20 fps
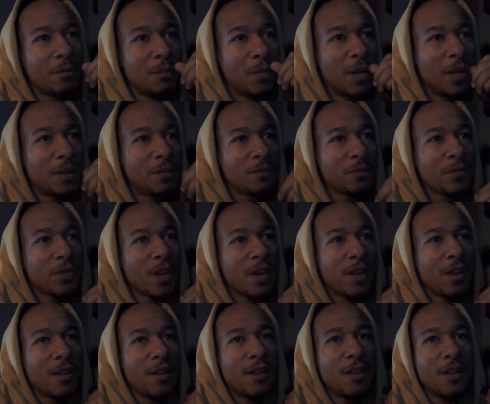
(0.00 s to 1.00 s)
But
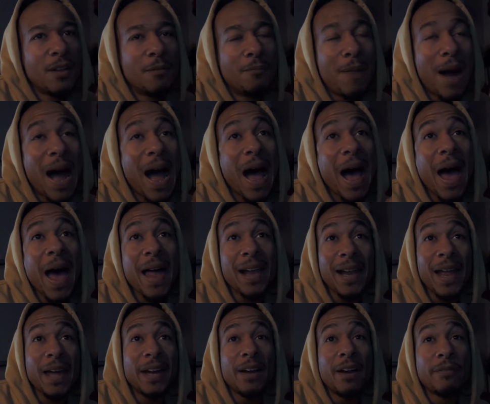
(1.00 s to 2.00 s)
my
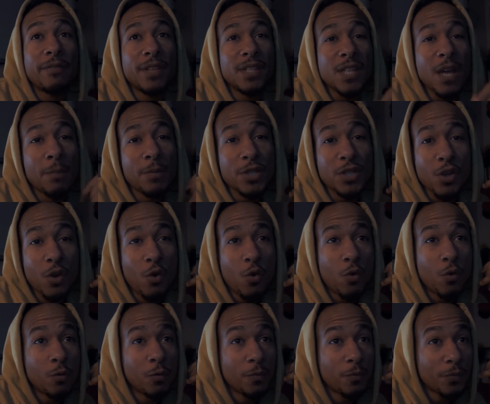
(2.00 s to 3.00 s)
highlight of this
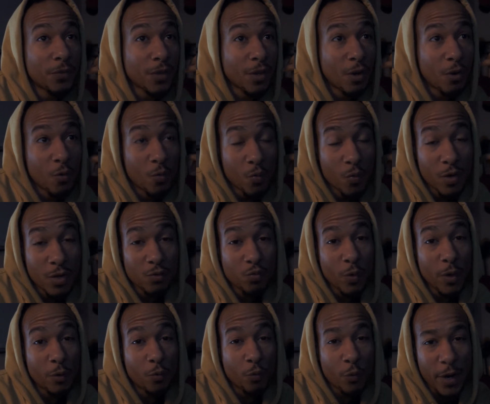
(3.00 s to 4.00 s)
episode was
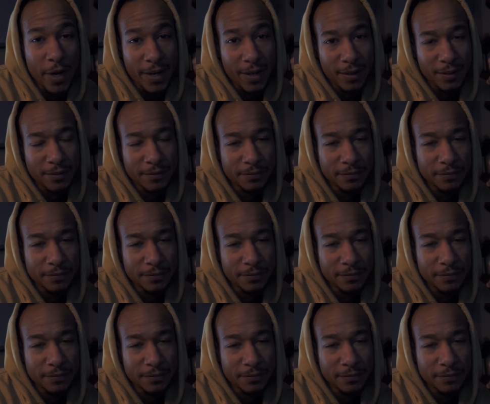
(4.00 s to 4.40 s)
when Rick